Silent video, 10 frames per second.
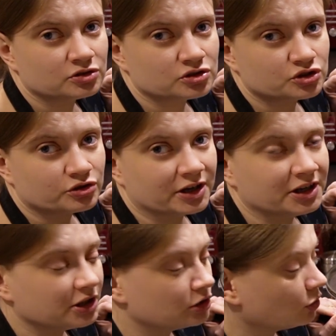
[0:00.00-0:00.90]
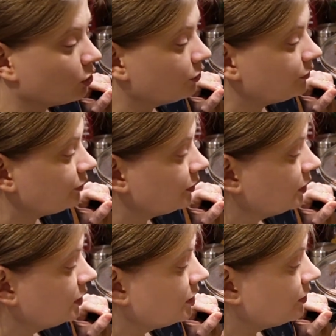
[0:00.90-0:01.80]
straining it off
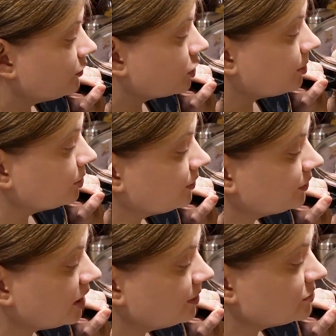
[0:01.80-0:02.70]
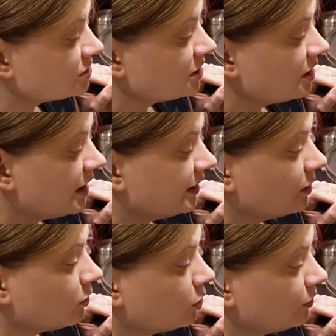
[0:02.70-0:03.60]
for a couple of times, and
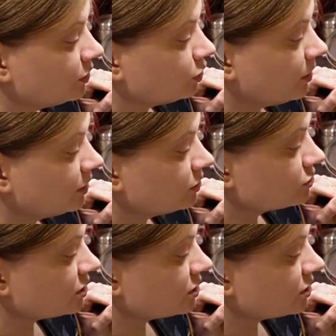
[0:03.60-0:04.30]
now all of the tomatoes